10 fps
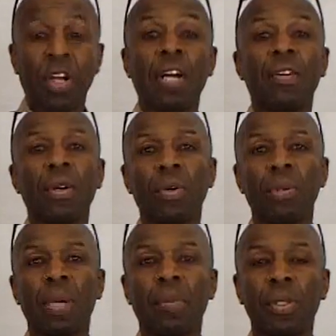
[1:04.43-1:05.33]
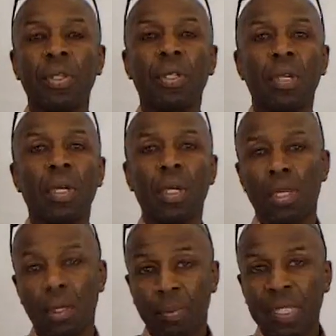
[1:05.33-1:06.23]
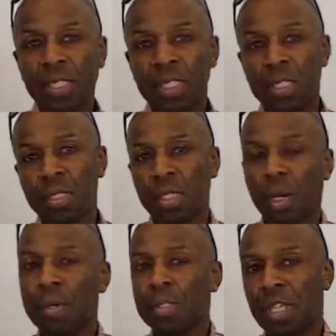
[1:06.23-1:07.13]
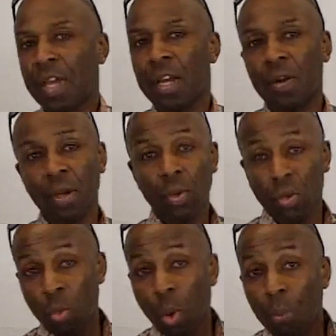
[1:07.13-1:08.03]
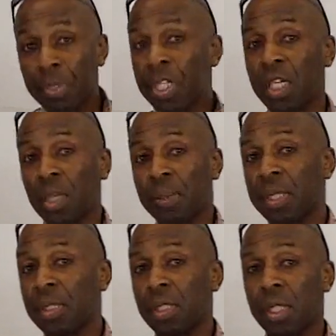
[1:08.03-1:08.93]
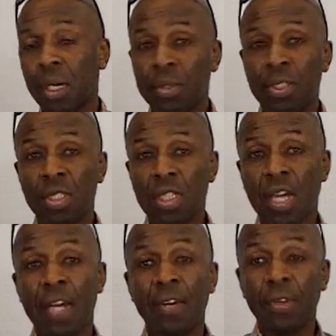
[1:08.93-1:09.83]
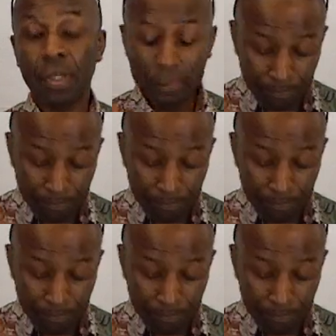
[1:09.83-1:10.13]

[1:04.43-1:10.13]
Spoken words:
area, or you might be looking at the buildings that go into that area, or one particular building that goes into that area.